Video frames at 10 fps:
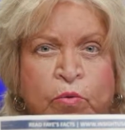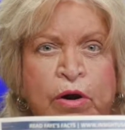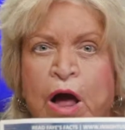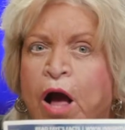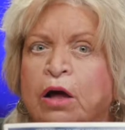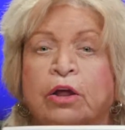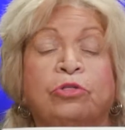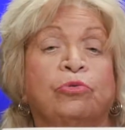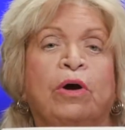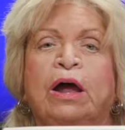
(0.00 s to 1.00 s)
We're not going to
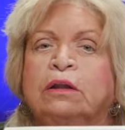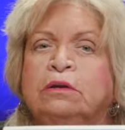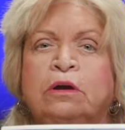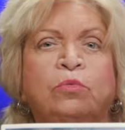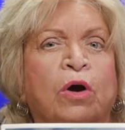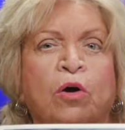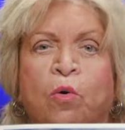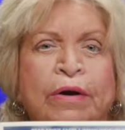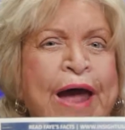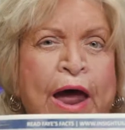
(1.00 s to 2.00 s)
threaten you. We're
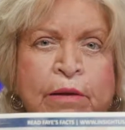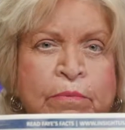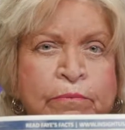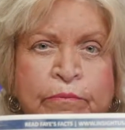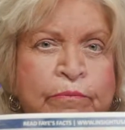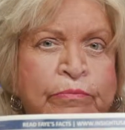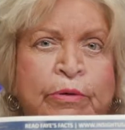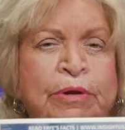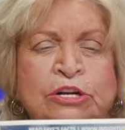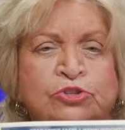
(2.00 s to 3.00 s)
going out of
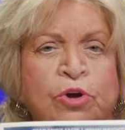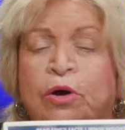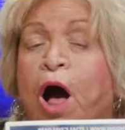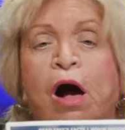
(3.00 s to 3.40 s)
the ministry.